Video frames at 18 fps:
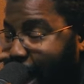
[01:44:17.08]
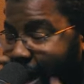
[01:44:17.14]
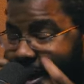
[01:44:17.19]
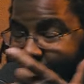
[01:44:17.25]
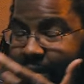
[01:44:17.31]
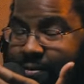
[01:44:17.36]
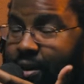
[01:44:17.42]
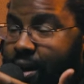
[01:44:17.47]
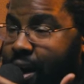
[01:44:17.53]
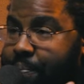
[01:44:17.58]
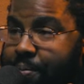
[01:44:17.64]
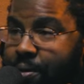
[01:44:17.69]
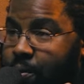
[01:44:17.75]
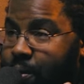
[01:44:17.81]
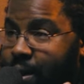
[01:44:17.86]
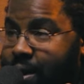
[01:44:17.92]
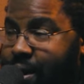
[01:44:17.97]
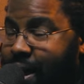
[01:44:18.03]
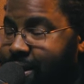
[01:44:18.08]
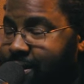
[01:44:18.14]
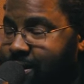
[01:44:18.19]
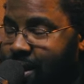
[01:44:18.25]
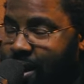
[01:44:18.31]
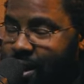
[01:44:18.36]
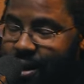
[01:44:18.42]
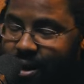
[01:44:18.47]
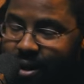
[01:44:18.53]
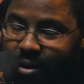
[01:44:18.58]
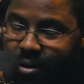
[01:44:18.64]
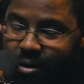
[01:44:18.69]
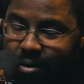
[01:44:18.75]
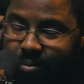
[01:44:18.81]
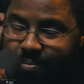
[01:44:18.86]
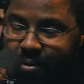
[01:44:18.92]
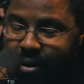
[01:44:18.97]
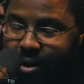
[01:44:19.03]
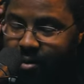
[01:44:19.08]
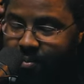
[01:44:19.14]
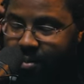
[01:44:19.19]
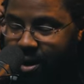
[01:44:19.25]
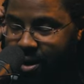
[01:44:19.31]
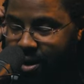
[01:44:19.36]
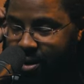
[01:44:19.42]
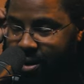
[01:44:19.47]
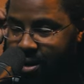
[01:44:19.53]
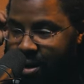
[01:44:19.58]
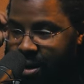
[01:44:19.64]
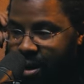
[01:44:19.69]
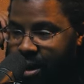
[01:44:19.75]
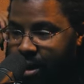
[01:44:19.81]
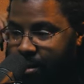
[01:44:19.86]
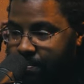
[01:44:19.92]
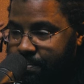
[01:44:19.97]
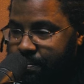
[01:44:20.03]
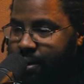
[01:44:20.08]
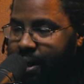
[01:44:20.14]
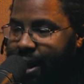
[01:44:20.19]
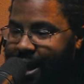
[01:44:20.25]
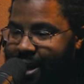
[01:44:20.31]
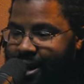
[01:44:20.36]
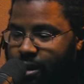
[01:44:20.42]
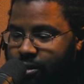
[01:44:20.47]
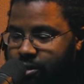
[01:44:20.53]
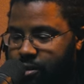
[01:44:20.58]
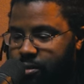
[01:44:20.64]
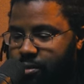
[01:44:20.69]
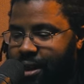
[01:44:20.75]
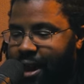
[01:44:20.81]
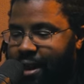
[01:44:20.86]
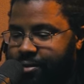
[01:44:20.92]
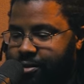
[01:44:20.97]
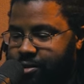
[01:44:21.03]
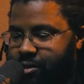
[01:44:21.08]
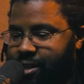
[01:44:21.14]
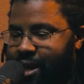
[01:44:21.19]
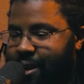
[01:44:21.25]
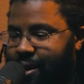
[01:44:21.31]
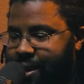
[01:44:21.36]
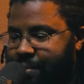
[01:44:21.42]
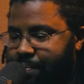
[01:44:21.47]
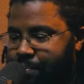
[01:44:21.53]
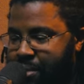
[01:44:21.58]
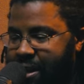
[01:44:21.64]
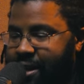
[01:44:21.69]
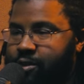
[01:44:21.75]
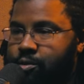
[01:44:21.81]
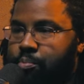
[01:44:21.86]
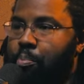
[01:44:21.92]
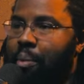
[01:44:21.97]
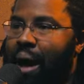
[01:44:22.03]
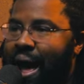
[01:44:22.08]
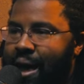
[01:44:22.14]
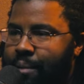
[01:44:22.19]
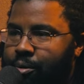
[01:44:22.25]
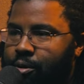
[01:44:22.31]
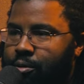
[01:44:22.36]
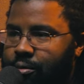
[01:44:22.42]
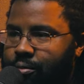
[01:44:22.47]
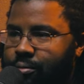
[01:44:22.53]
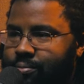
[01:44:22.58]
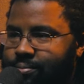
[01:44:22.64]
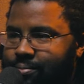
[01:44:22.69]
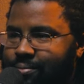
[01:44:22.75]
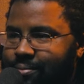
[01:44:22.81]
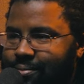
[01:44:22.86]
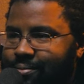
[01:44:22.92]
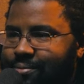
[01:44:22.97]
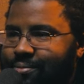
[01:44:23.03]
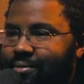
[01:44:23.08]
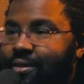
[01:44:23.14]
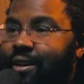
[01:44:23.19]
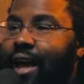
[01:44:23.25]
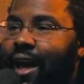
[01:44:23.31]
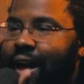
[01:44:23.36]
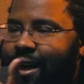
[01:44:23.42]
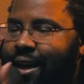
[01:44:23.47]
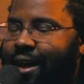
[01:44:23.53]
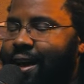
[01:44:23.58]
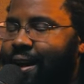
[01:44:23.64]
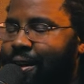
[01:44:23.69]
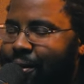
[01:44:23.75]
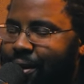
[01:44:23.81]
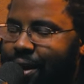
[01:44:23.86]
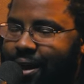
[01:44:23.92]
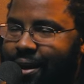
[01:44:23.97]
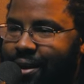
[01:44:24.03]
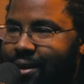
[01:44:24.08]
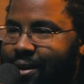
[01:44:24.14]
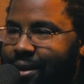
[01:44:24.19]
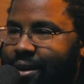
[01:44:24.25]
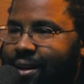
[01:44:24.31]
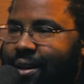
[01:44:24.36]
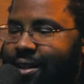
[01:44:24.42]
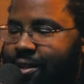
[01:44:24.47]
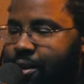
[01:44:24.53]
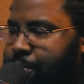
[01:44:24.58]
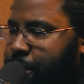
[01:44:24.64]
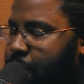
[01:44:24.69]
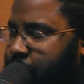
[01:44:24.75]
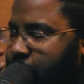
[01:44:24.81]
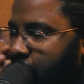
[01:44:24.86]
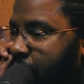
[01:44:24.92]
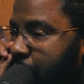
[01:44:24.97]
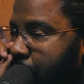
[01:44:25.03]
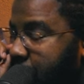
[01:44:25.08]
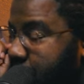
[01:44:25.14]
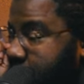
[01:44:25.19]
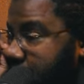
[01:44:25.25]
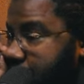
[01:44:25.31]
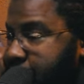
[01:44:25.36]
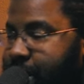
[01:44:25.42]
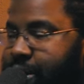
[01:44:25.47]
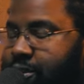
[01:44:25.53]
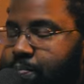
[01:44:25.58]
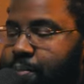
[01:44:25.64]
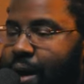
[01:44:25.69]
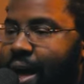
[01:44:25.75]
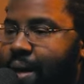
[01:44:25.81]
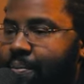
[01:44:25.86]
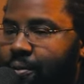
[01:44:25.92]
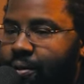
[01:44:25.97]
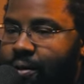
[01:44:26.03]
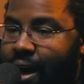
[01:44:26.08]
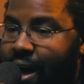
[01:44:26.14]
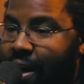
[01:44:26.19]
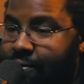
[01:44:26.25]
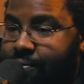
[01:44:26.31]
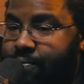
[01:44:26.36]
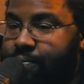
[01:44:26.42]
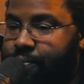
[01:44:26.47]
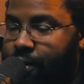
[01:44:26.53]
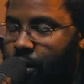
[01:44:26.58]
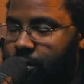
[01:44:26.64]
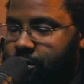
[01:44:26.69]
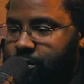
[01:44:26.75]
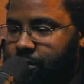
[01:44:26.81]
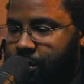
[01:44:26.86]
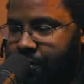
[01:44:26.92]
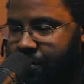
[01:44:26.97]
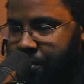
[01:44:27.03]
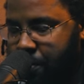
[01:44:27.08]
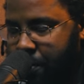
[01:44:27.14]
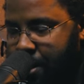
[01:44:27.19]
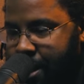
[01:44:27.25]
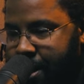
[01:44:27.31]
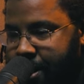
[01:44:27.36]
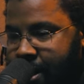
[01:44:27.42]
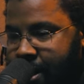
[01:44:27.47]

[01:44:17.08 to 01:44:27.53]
gave a copy away last night at our prayer meeting. And he also now there's that like biggest Bible. That's the one I was talking yeah, about. Yeah, yeah. But okay. they're both good. They're both yeah. great. But the biggest Bible I've also given away.